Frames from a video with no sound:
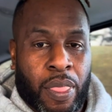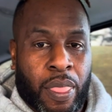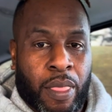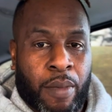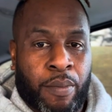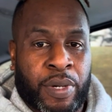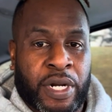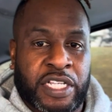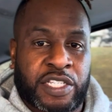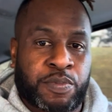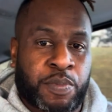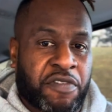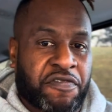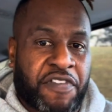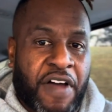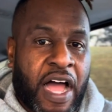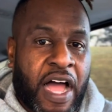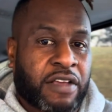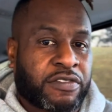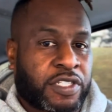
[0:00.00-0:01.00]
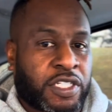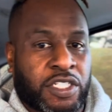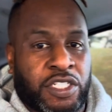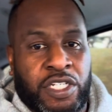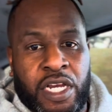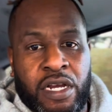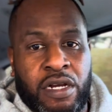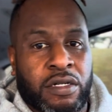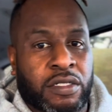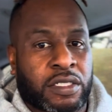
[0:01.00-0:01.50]
But it's been 5-6
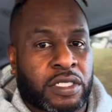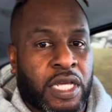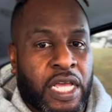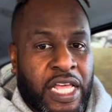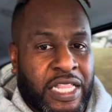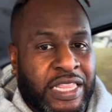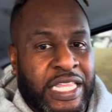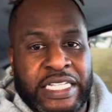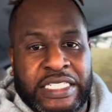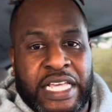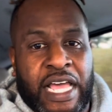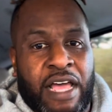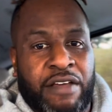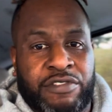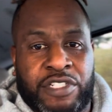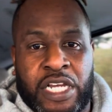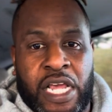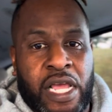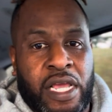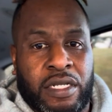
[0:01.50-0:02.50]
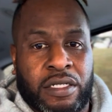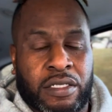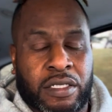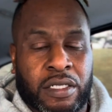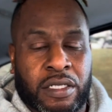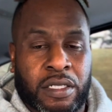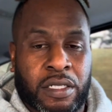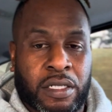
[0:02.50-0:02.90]
years, things have changed.